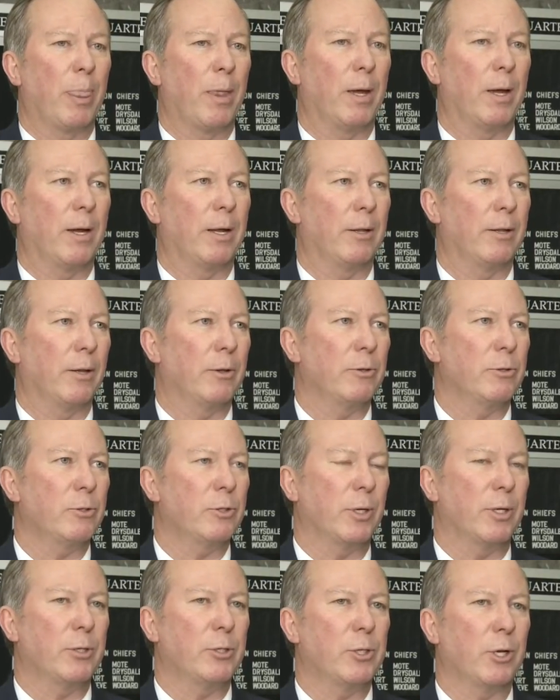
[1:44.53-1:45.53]
those
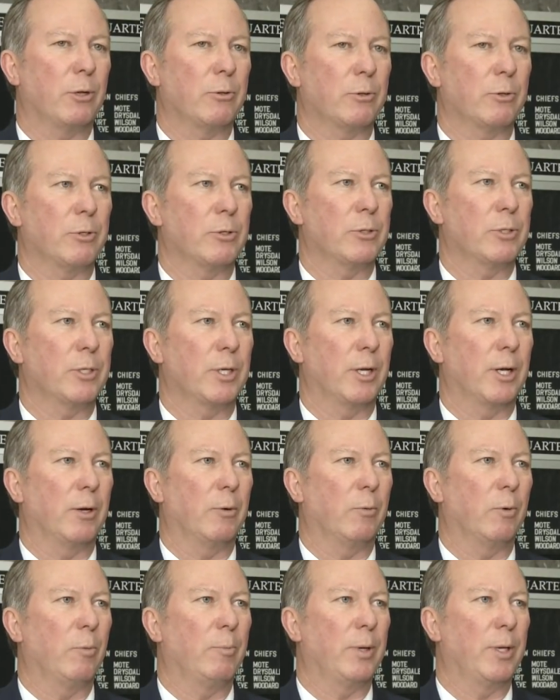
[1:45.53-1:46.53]
shelters
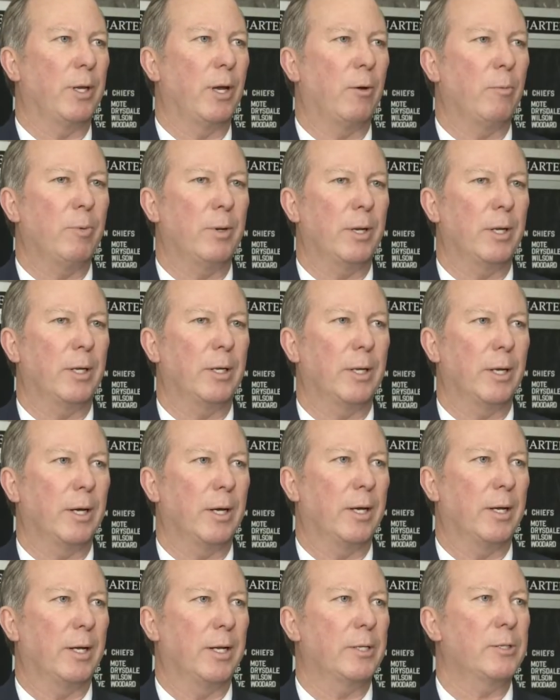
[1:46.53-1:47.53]
will be opening
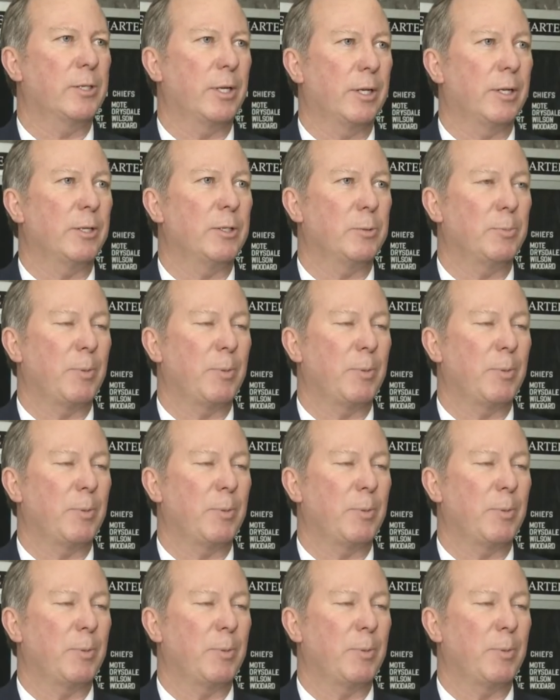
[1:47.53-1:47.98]
extended